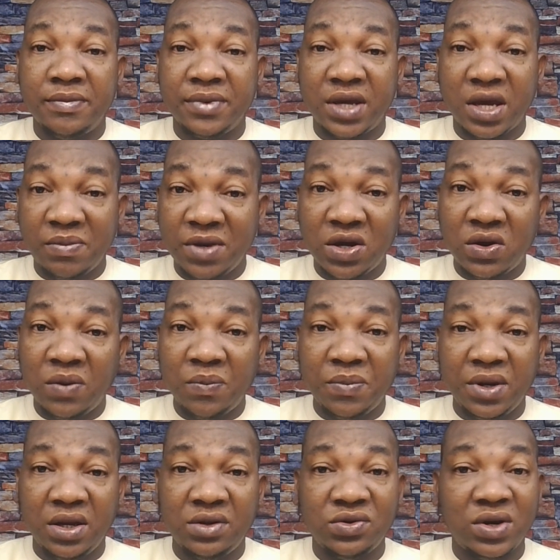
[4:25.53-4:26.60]
gaming
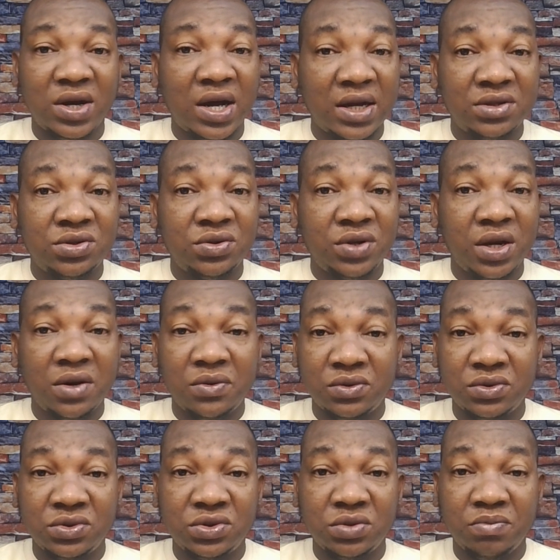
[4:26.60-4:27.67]
company to add to their
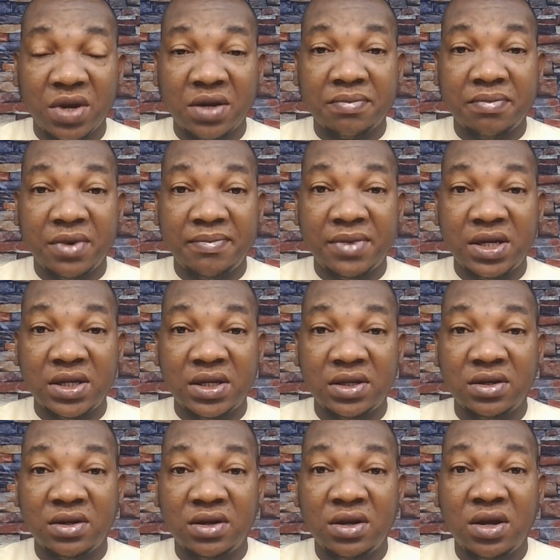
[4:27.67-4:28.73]
own to make more
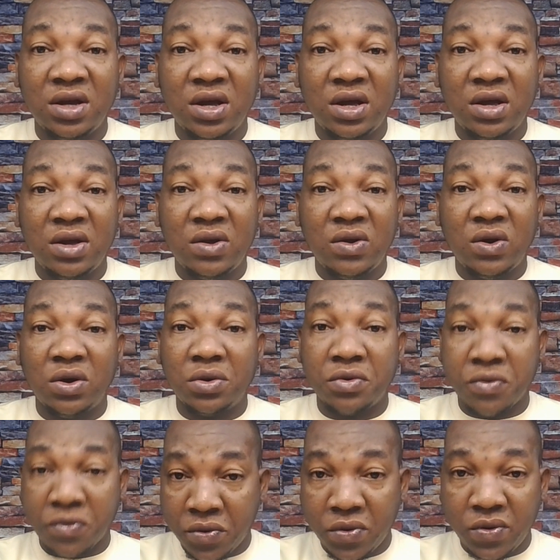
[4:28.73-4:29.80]
money or
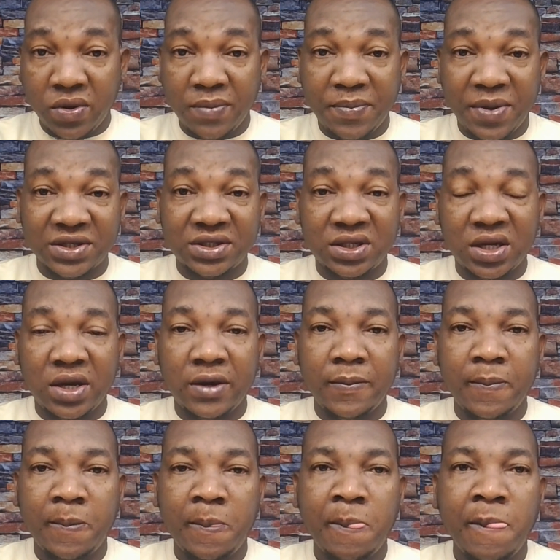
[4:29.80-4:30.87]
grow per se?
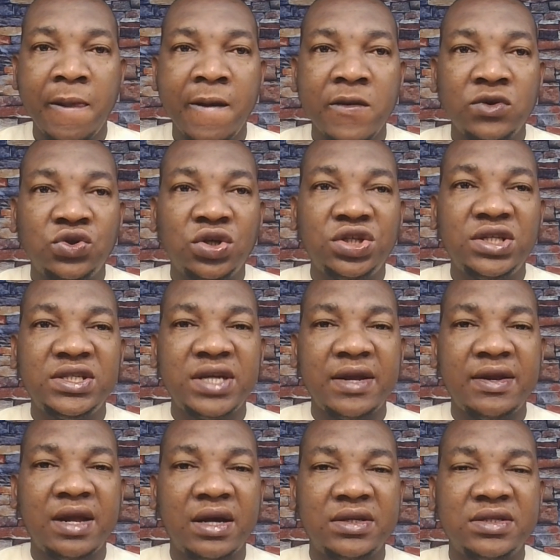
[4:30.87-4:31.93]
So she
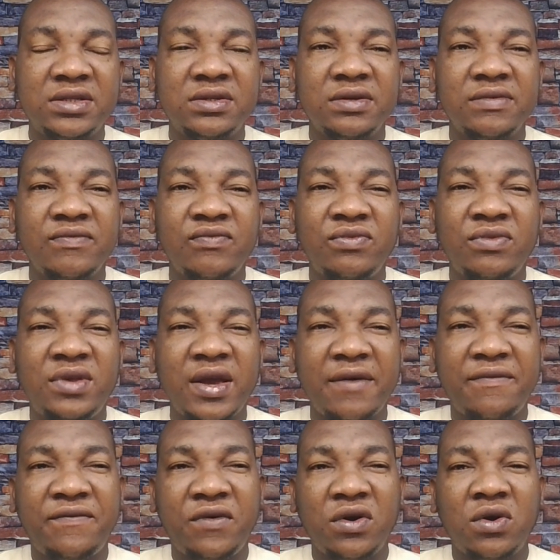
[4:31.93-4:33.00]
said that their
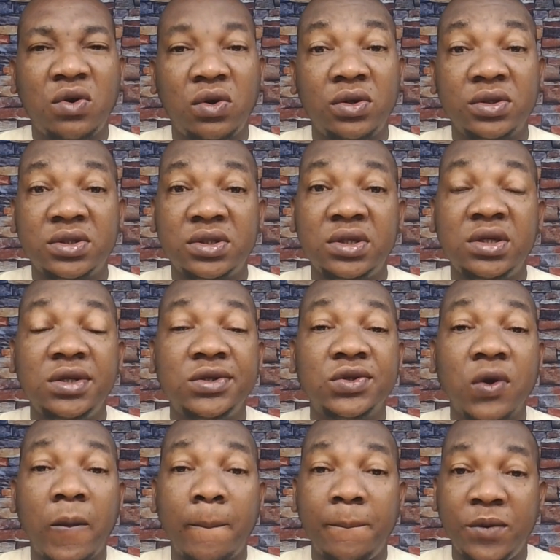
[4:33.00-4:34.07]
focus is
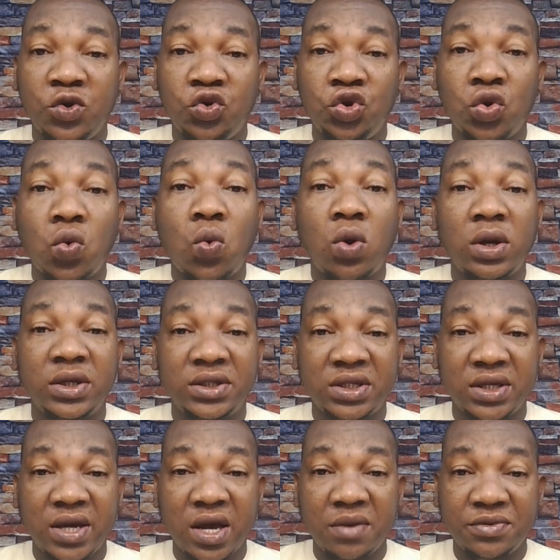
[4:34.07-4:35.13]
on building quality
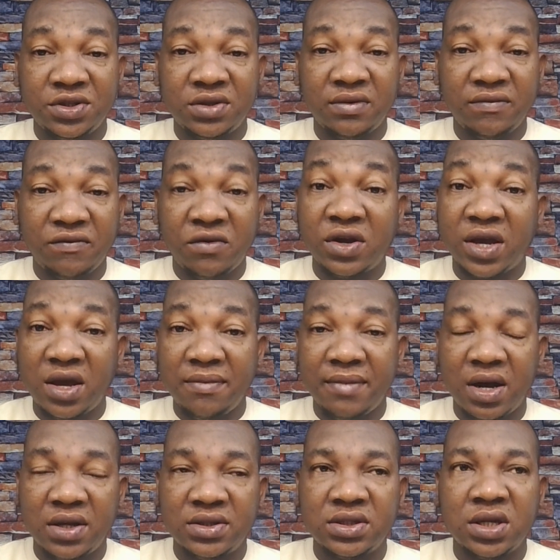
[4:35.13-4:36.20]
games for
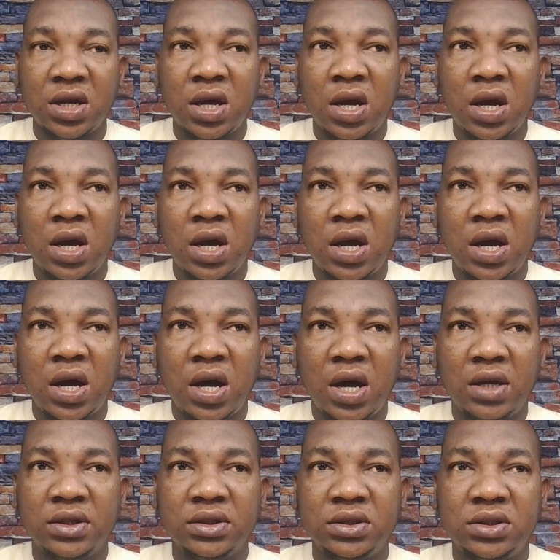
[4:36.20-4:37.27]
gamers
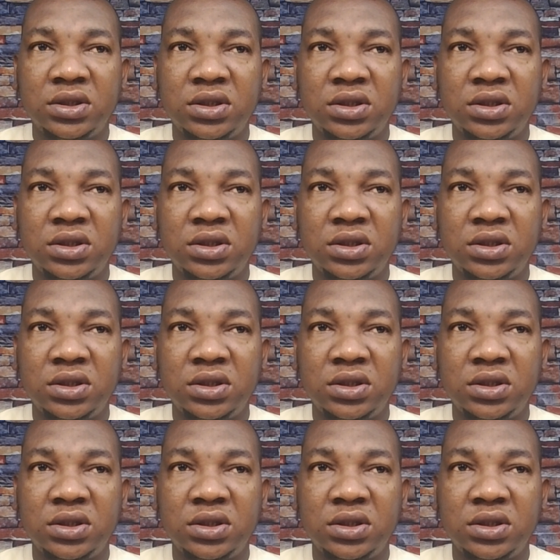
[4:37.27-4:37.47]
and